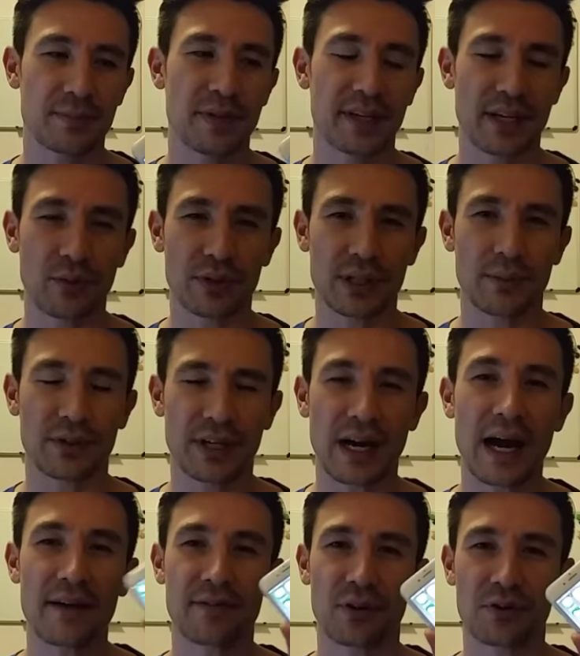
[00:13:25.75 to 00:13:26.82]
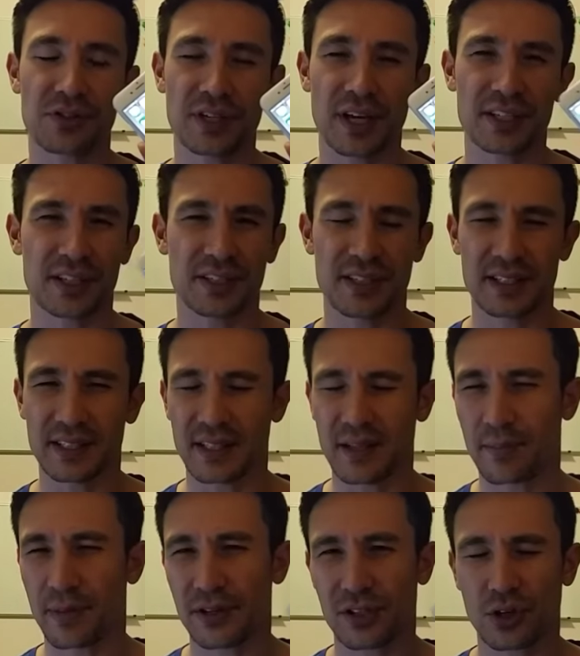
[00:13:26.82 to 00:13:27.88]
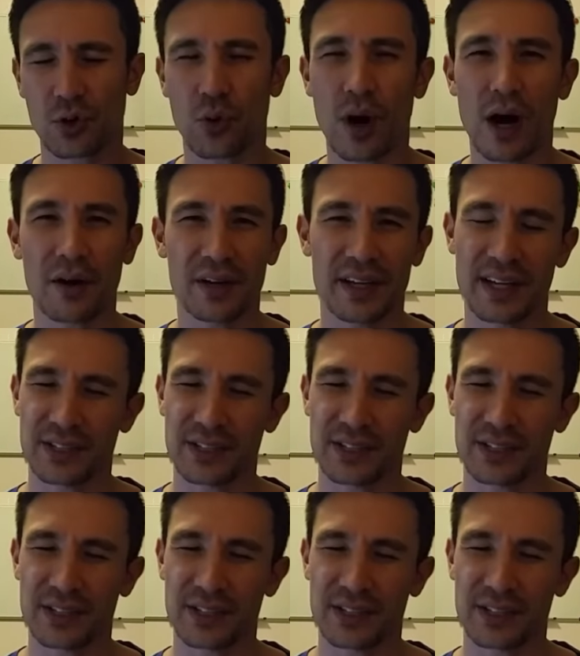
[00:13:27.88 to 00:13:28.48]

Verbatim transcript: speaking with them on the iPhone 6 because they said the picture quality,